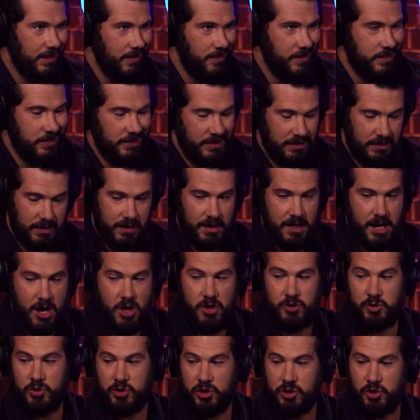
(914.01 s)
You know, you think they're going to
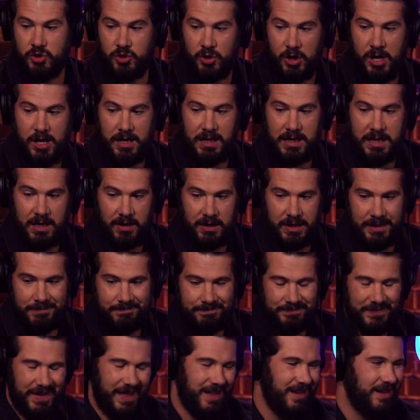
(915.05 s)
know this was a drug killing?
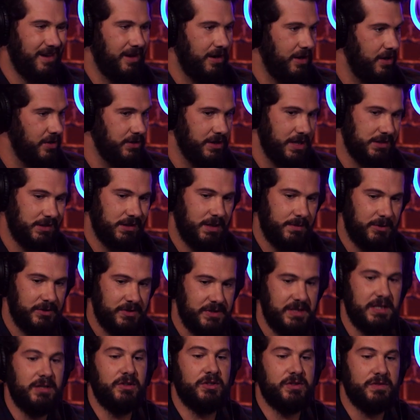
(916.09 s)
I don't know. Toss a couple of
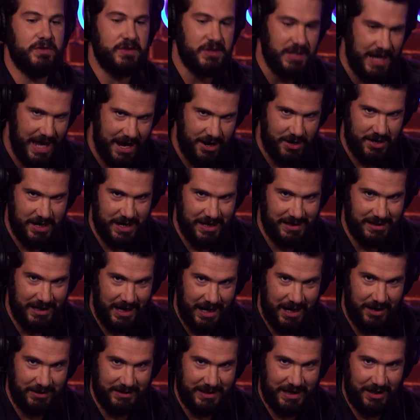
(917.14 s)
seals of Saturn on
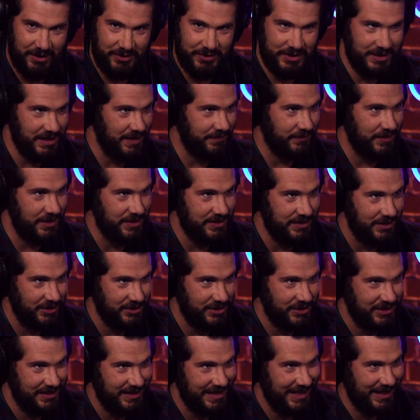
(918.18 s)
there. What the hell's the difference? They'll
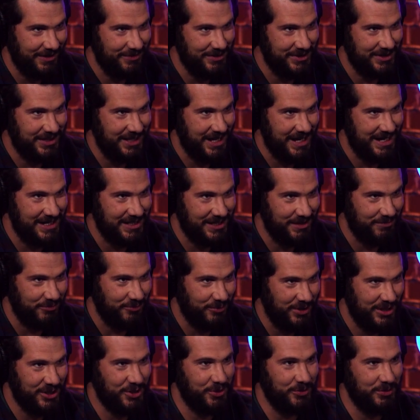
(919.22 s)
just think it was done in
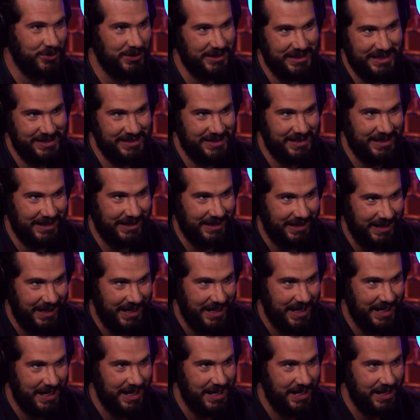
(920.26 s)
some ritualistic
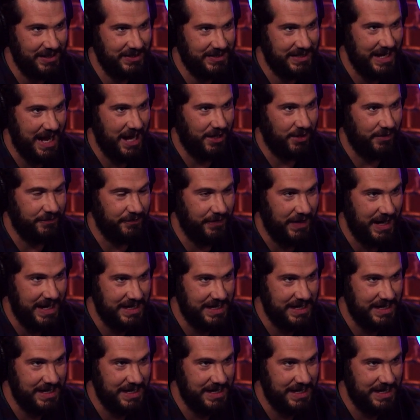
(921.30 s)
cult, you know? Sacrifice.